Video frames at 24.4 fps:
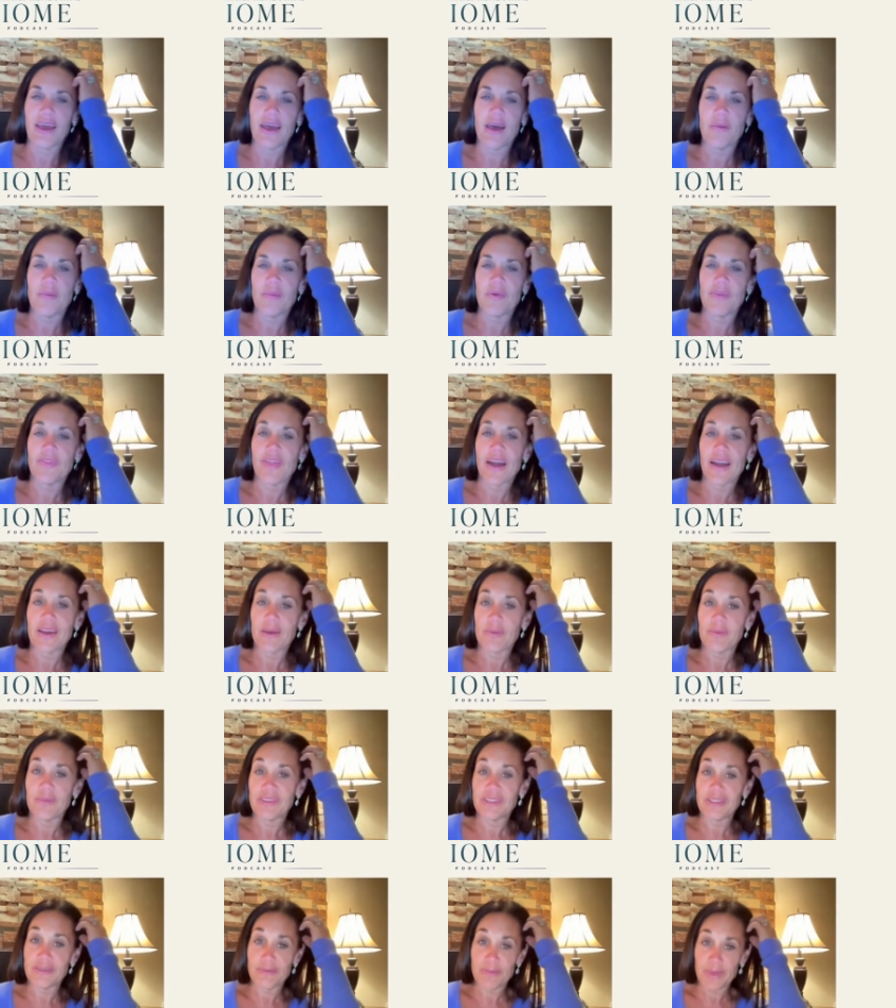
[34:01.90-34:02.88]
um, that can
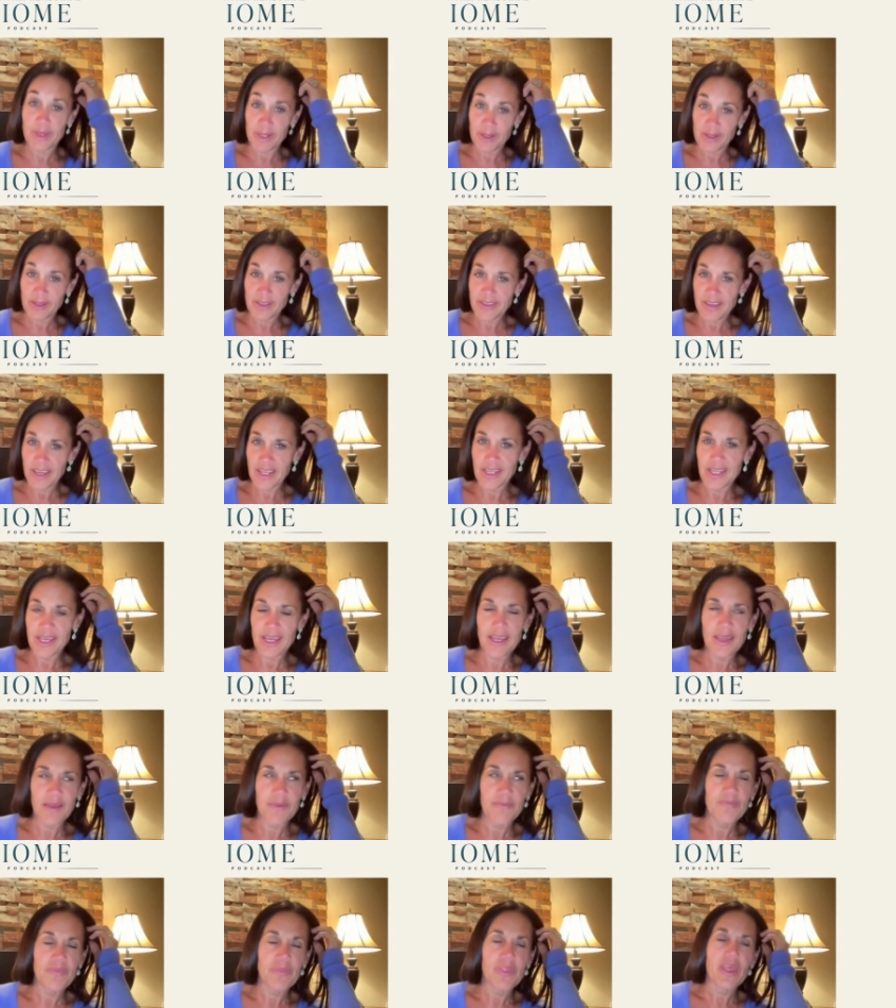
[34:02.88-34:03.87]
be
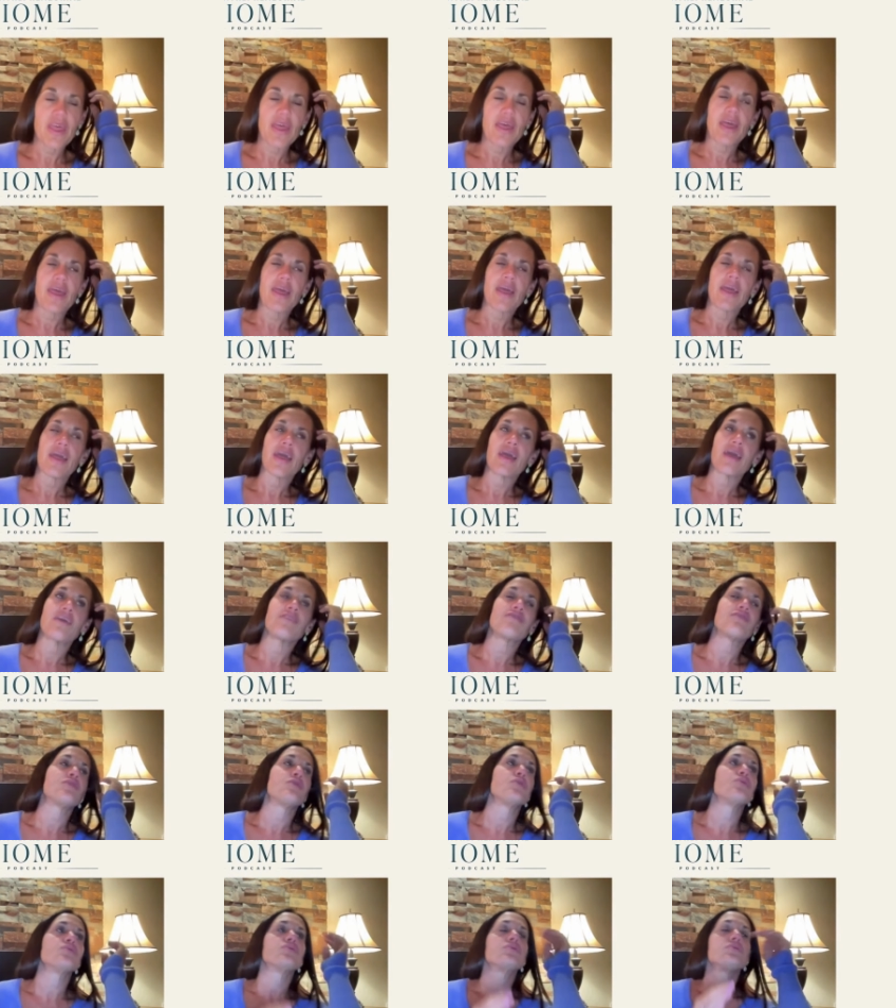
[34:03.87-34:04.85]
debilitating if
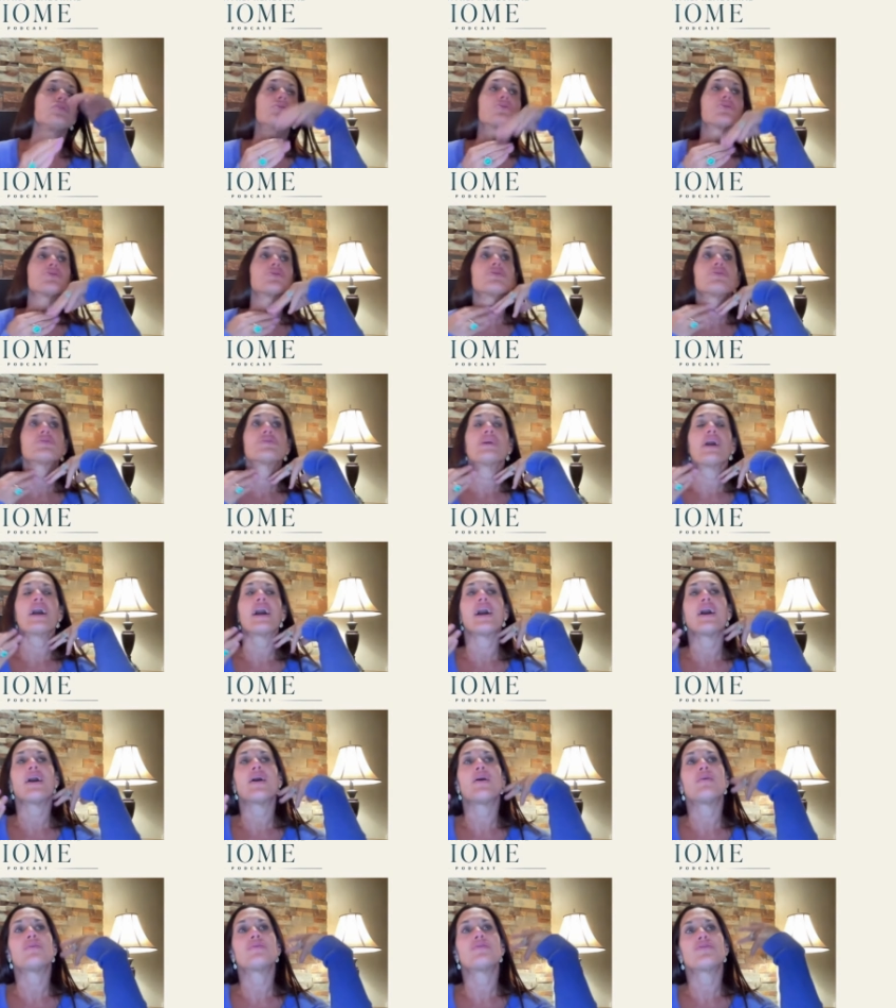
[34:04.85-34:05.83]
you learn
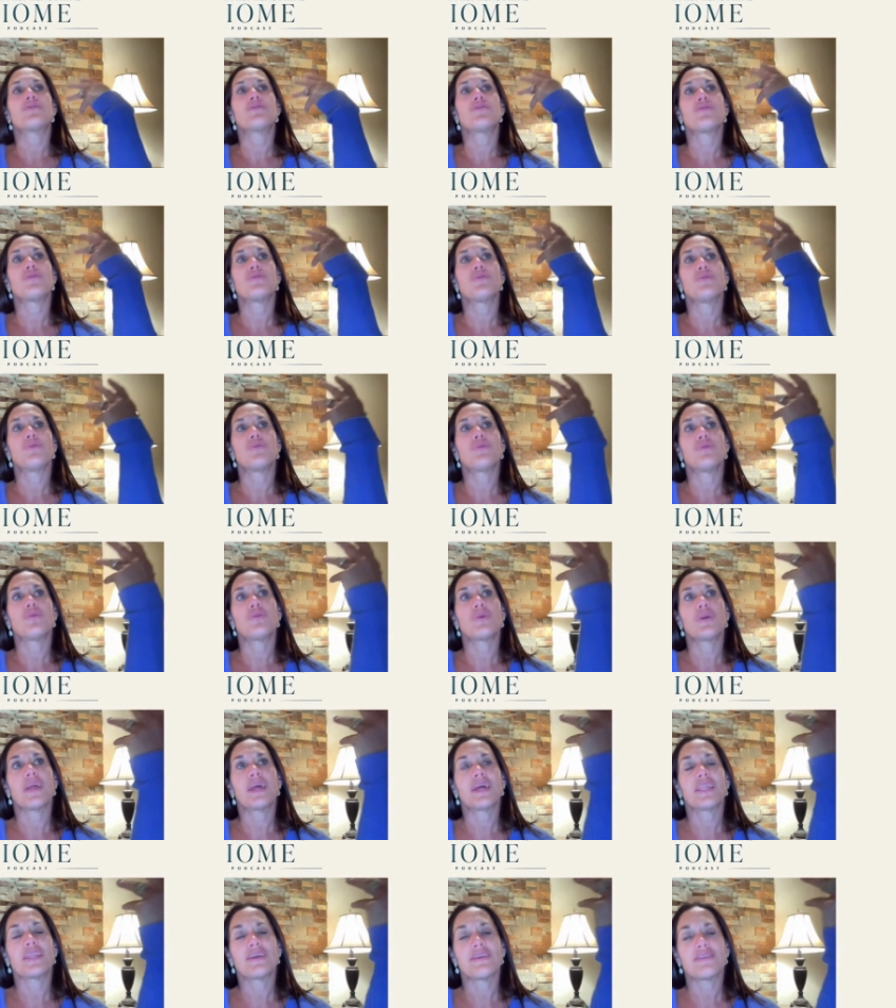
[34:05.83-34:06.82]
how to
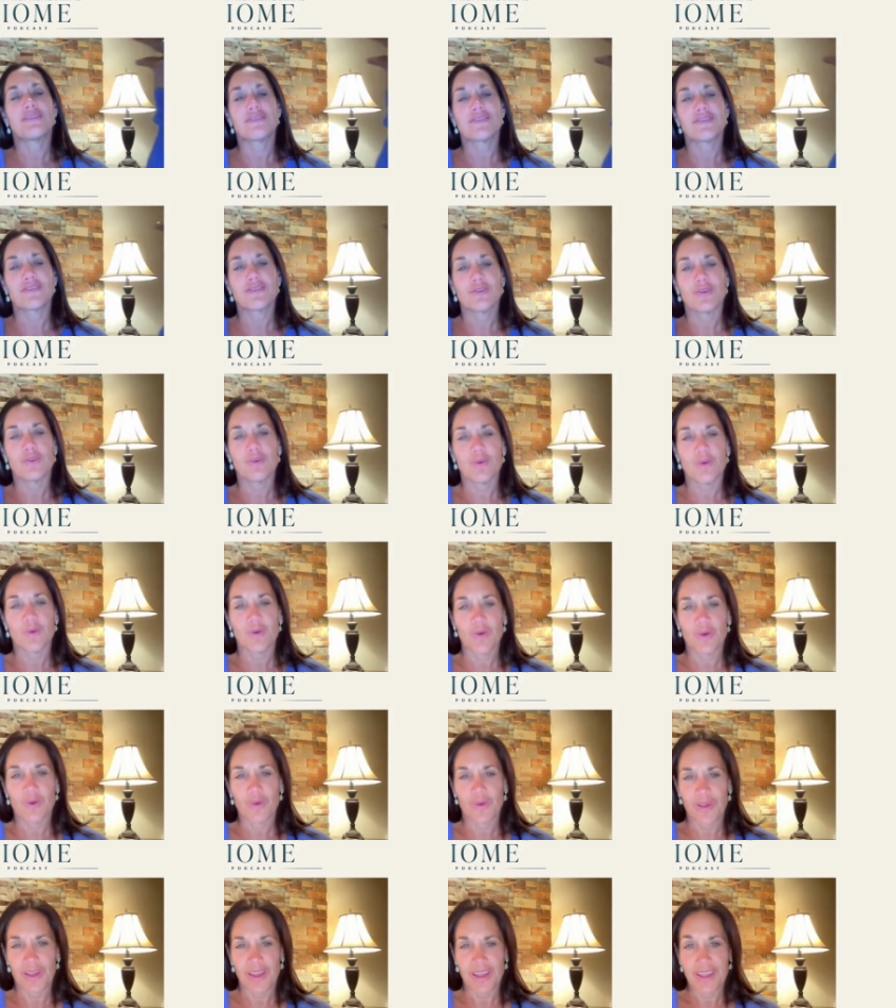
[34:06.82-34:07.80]
get
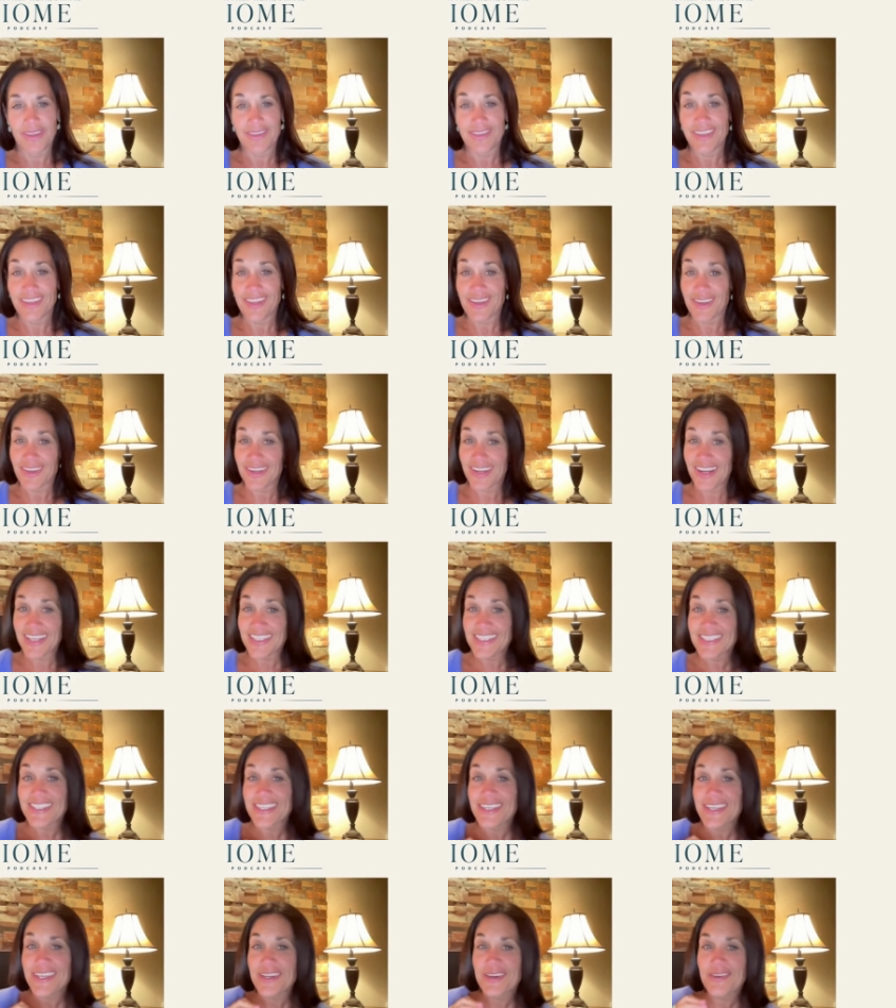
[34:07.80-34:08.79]
into the
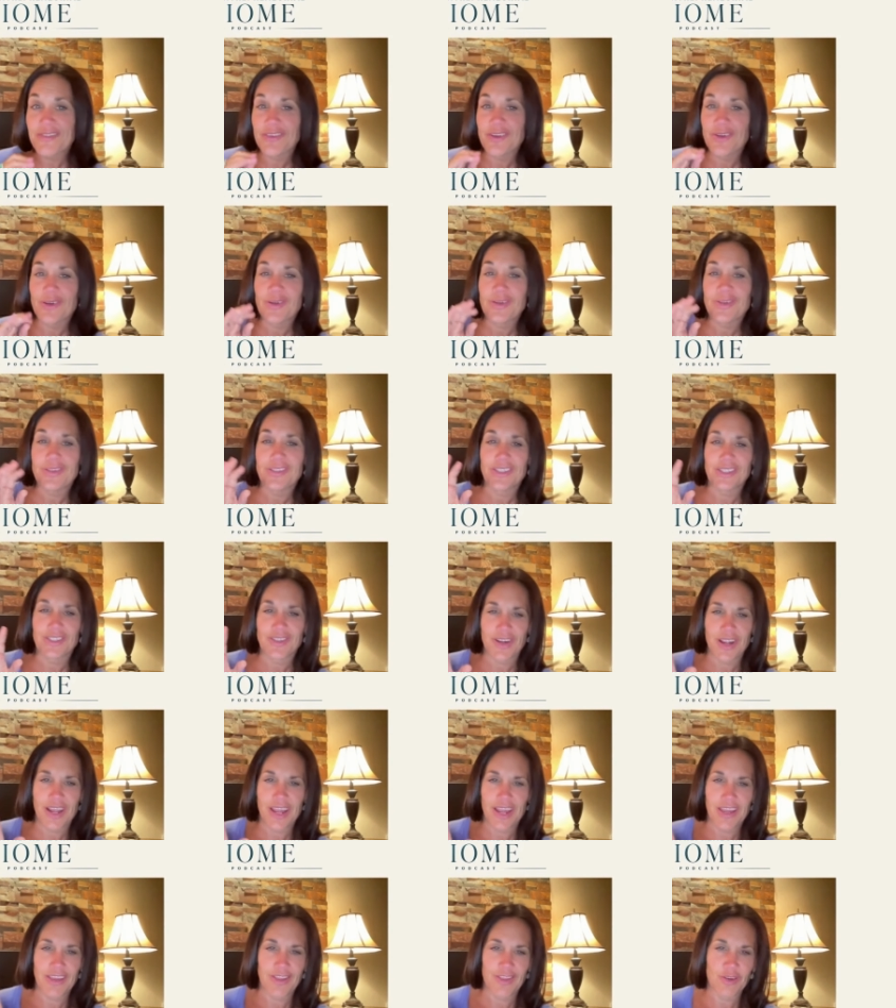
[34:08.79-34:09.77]
curiosity of your
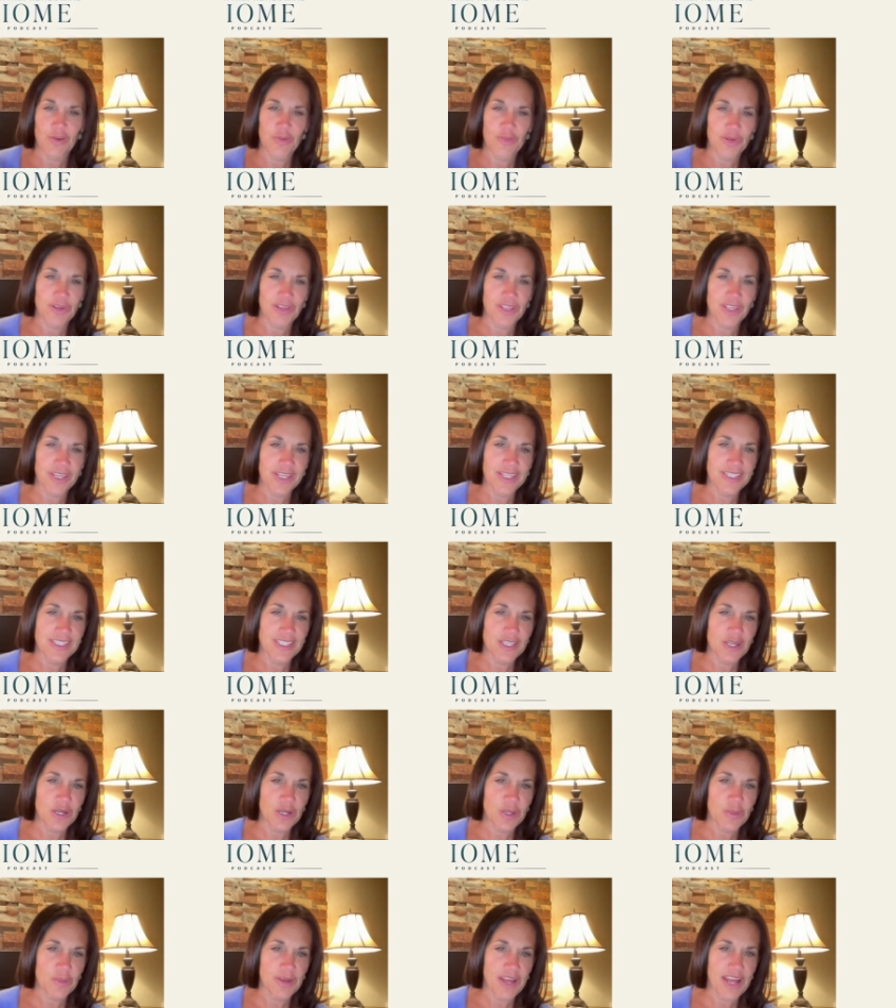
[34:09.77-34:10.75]
strength, your brilliance,
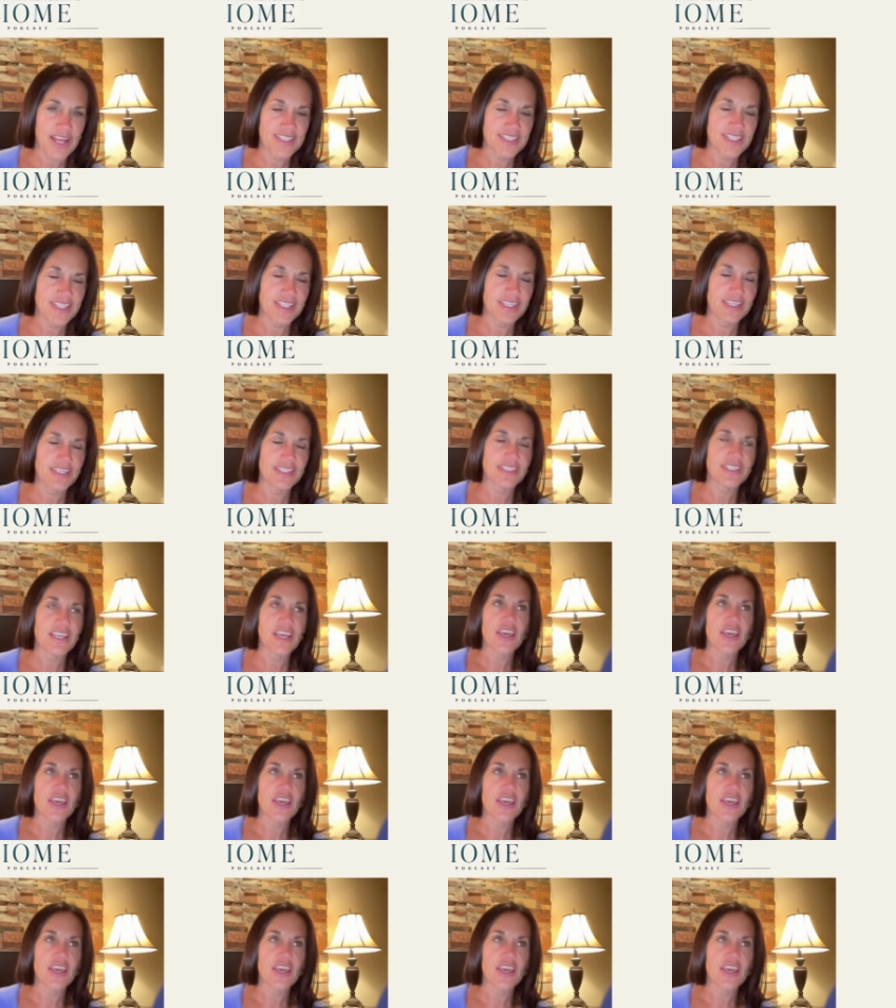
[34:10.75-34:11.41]
your capacities.